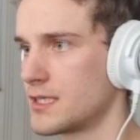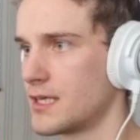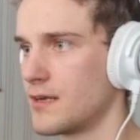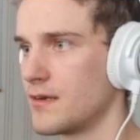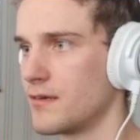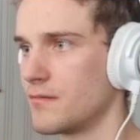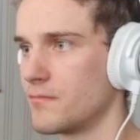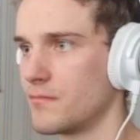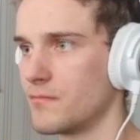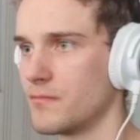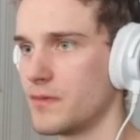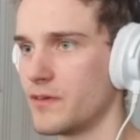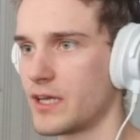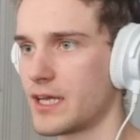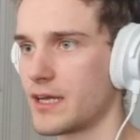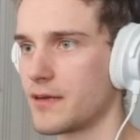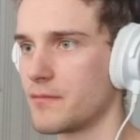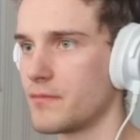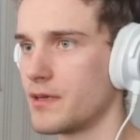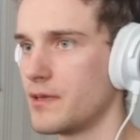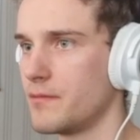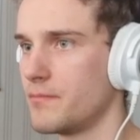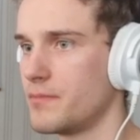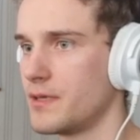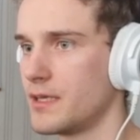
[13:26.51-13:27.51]
and we can
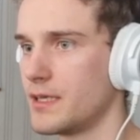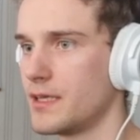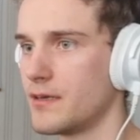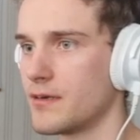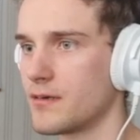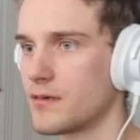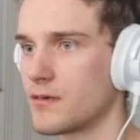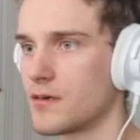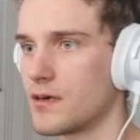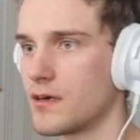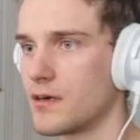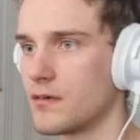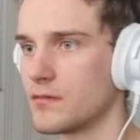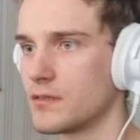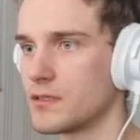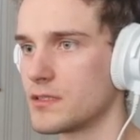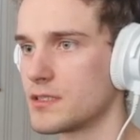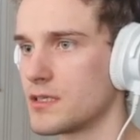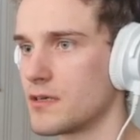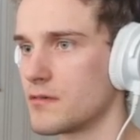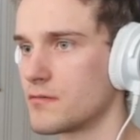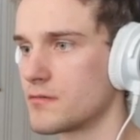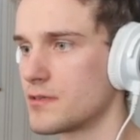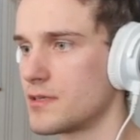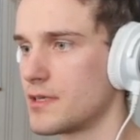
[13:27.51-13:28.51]
maybe hear how it
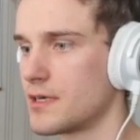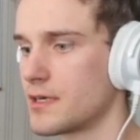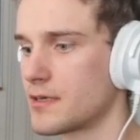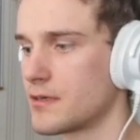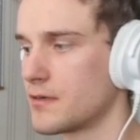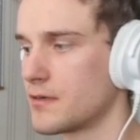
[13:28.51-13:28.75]
sounds like.